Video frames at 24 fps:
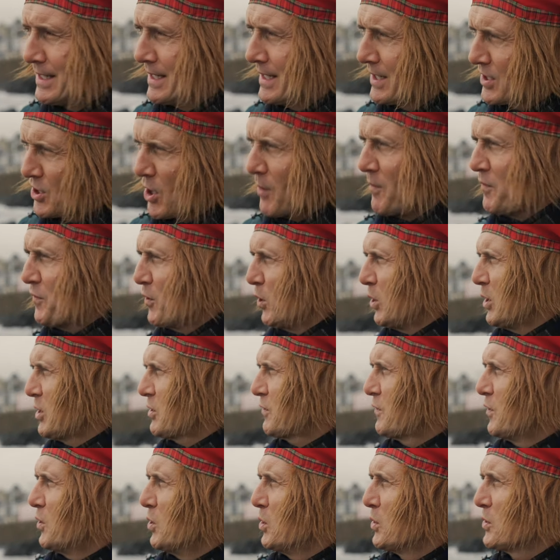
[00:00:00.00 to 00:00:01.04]
Some foolish
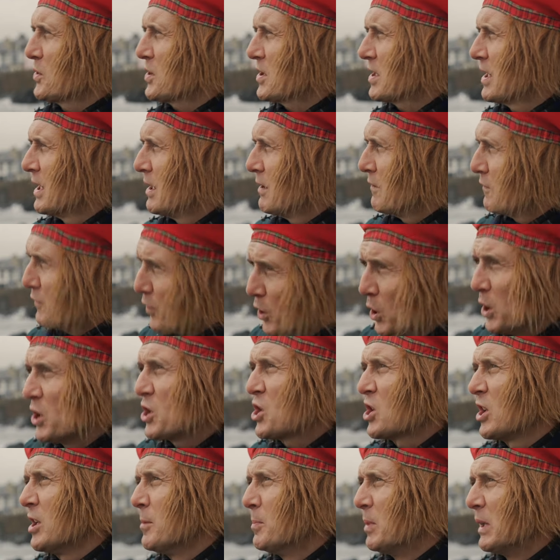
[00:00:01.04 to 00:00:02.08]
fools
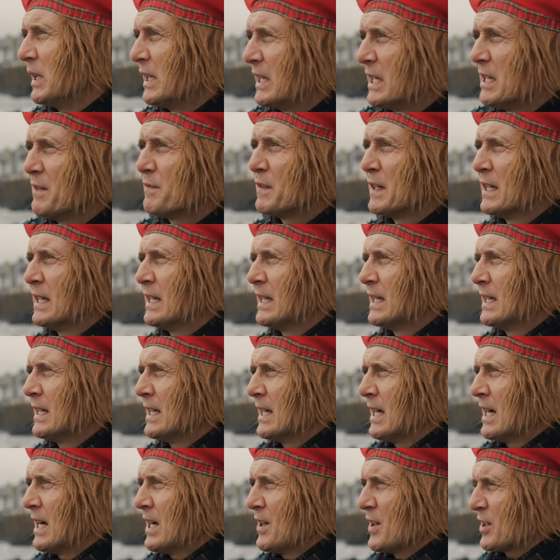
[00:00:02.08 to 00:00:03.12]
foolishly believe
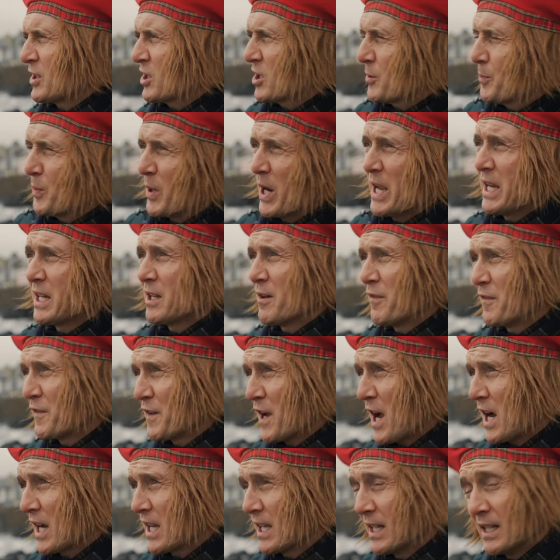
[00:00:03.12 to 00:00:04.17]
that spraying a
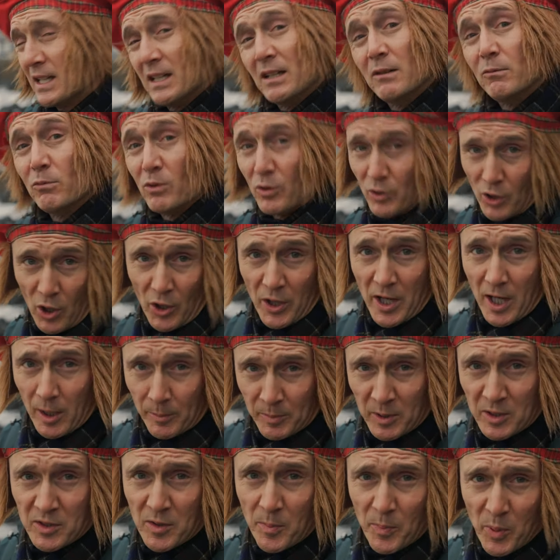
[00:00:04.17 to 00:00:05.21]
frag will not help
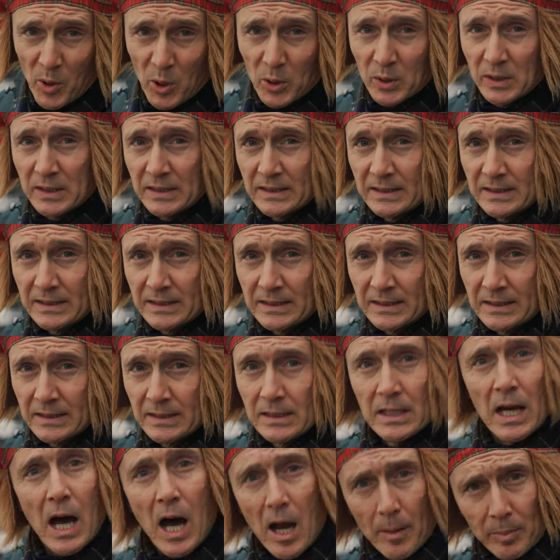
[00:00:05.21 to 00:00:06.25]
you to pull.
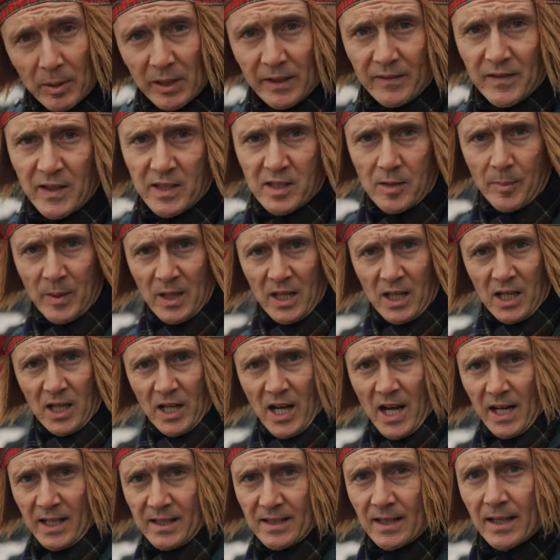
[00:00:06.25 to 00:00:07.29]
I believe this to be
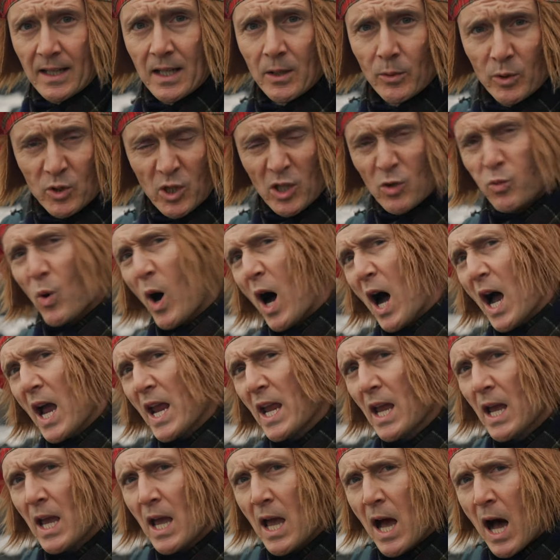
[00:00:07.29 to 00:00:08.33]
incorrect which is why
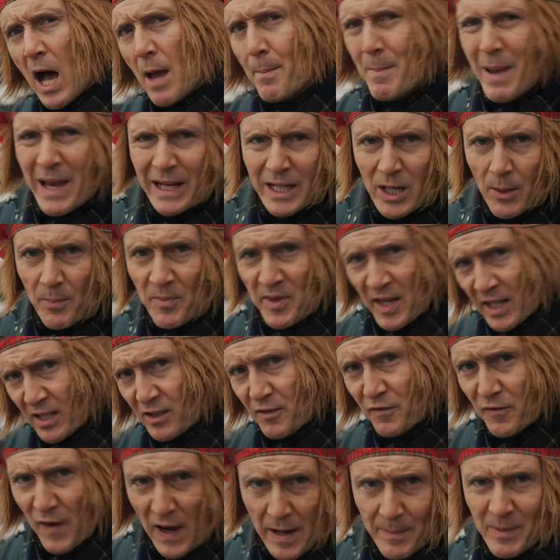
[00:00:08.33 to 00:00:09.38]
I made up this
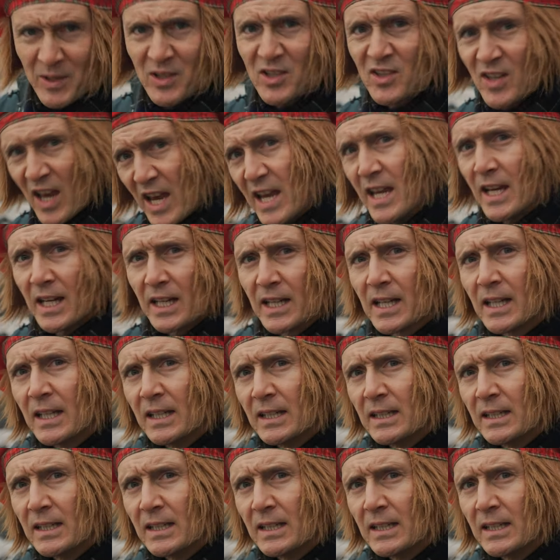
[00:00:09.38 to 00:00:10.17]
famous saying,